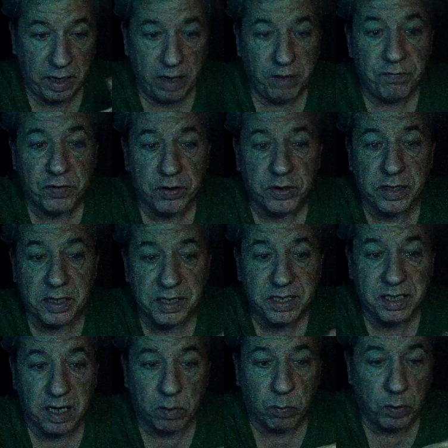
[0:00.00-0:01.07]
if you're going to
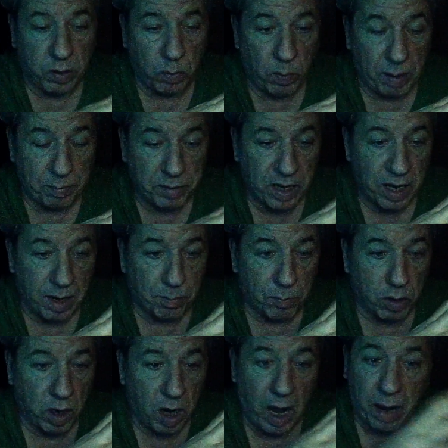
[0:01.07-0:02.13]
stick with a web
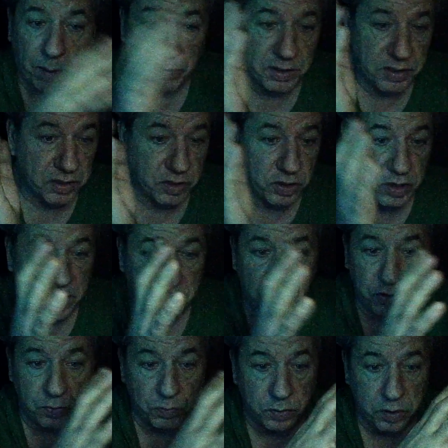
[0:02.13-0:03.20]
camera. I would
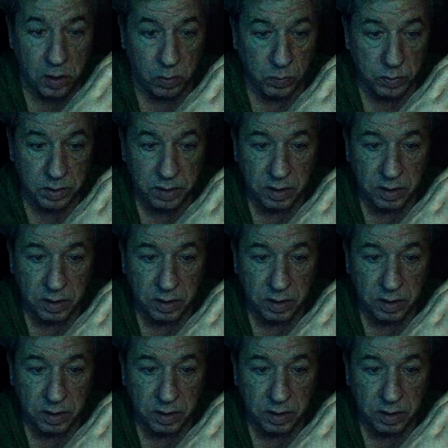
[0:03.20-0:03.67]
suggest you don't,